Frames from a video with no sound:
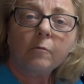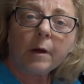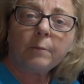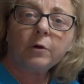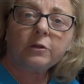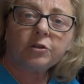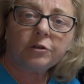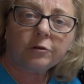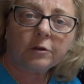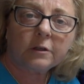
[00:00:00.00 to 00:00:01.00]
Remember, it's
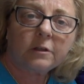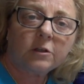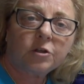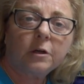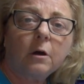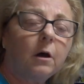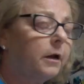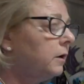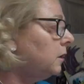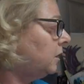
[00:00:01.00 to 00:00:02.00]
your decision
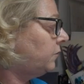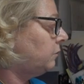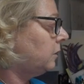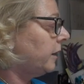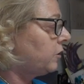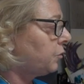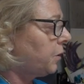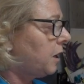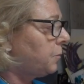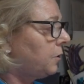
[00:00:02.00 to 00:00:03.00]
on if you'd like your
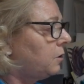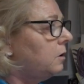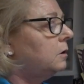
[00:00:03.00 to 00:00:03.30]
paper